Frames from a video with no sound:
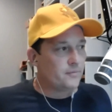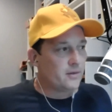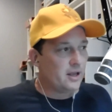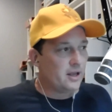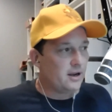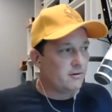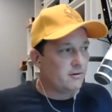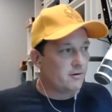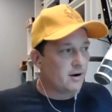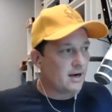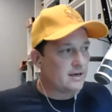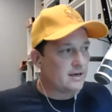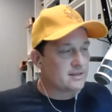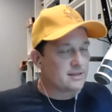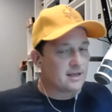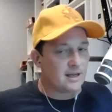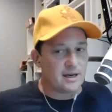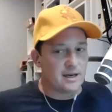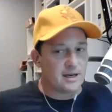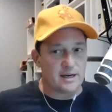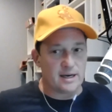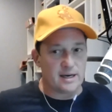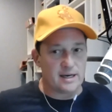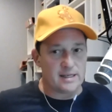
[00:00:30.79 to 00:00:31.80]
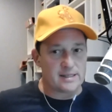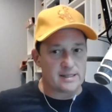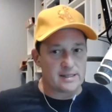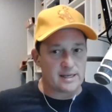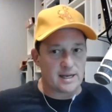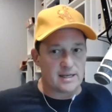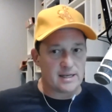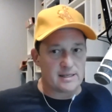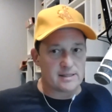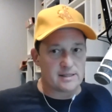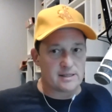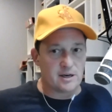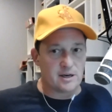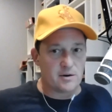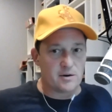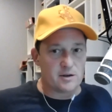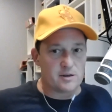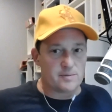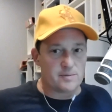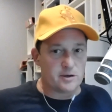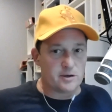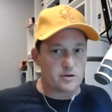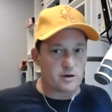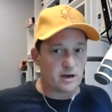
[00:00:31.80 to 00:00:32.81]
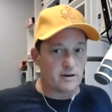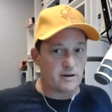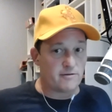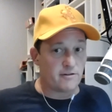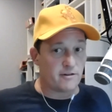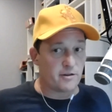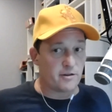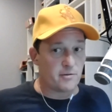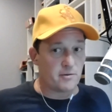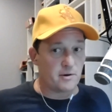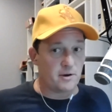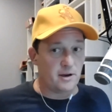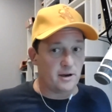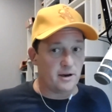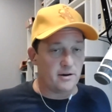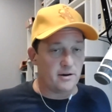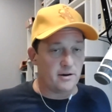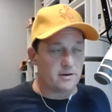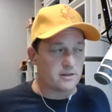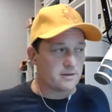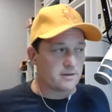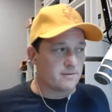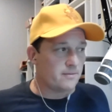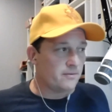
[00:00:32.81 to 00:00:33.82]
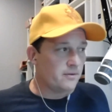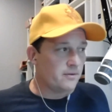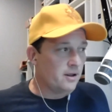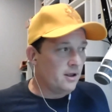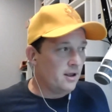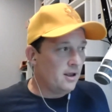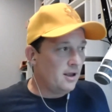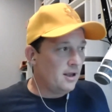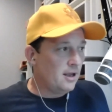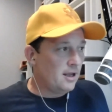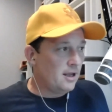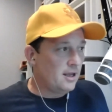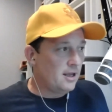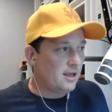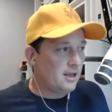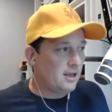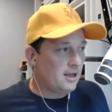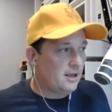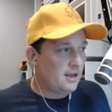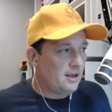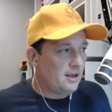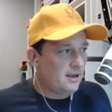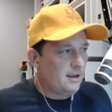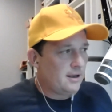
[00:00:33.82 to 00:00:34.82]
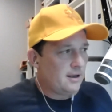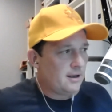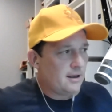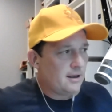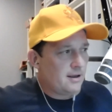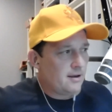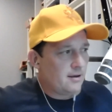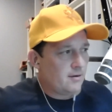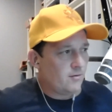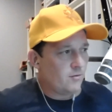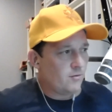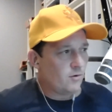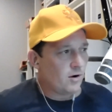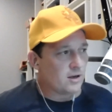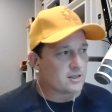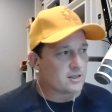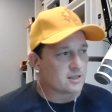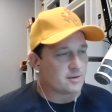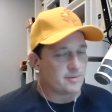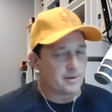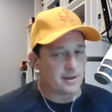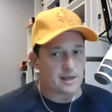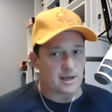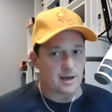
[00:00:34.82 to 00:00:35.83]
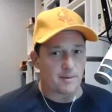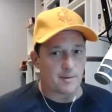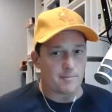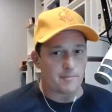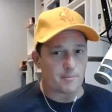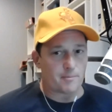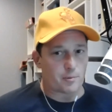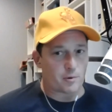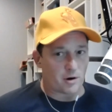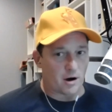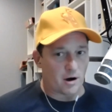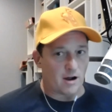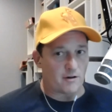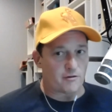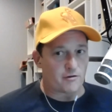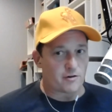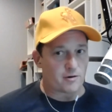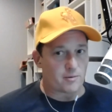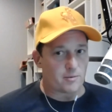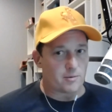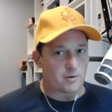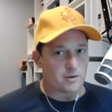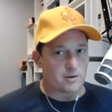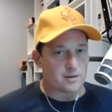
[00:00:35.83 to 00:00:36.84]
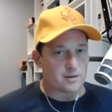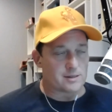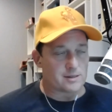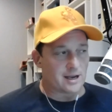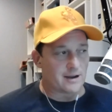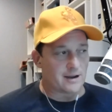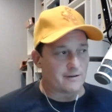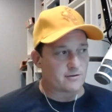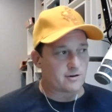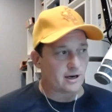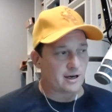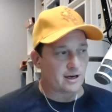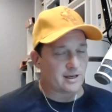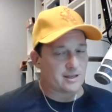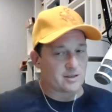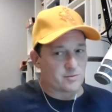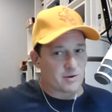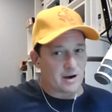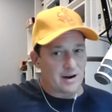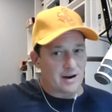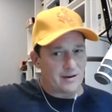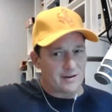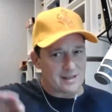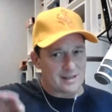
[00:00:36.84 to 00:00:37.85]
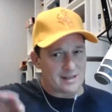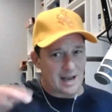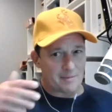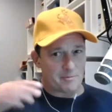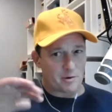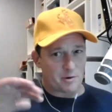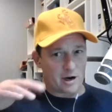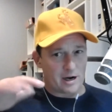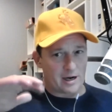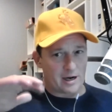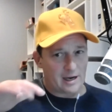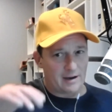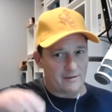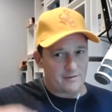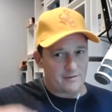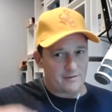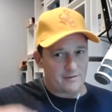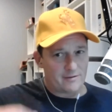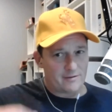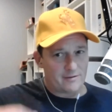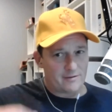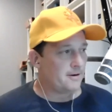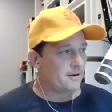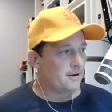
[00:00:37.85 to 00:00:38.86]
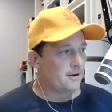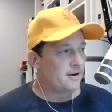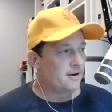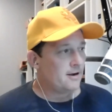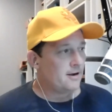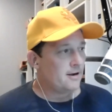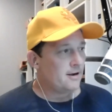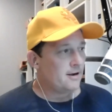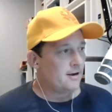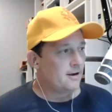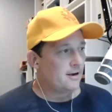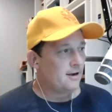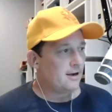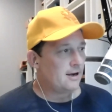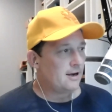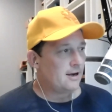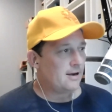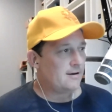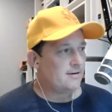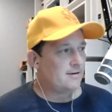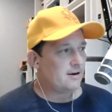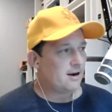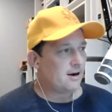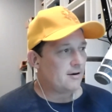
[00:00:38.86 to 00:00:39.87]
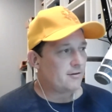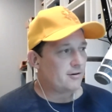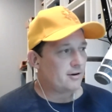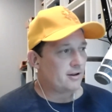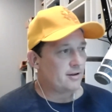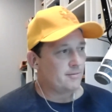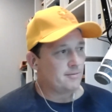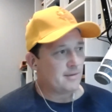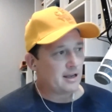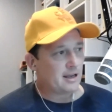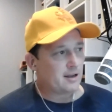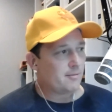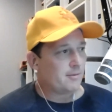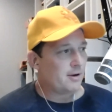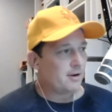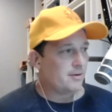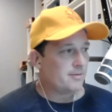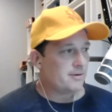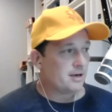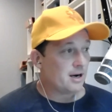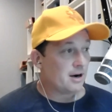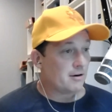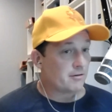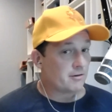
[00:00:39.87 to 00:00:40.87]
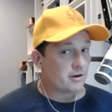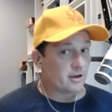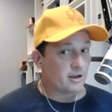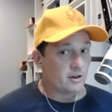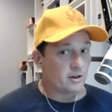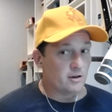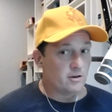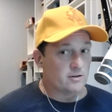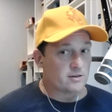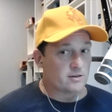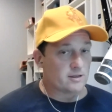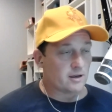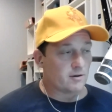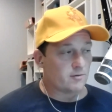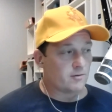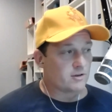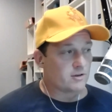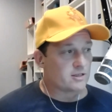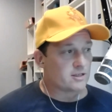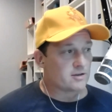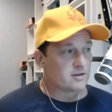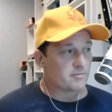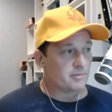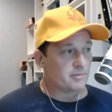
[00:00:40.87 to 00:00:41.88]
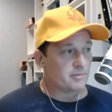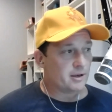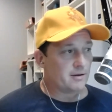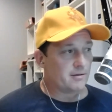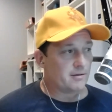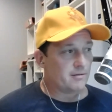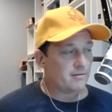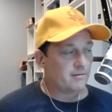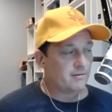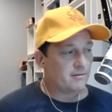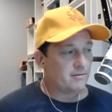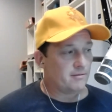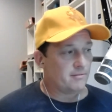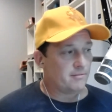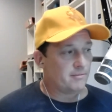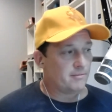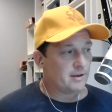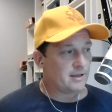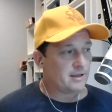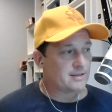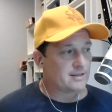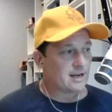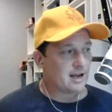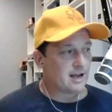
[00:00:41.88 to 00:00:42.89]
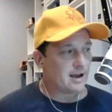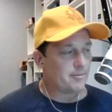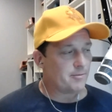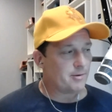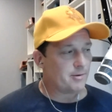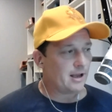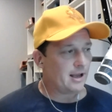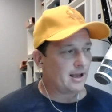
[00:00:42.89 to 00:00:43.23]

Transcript: He writes in and he says, you know, he's been trading for three years. He wants to become profitable with his live trading because right now he's at break even, roughly, uh, not really making money, but not really losing, which is a big, big step.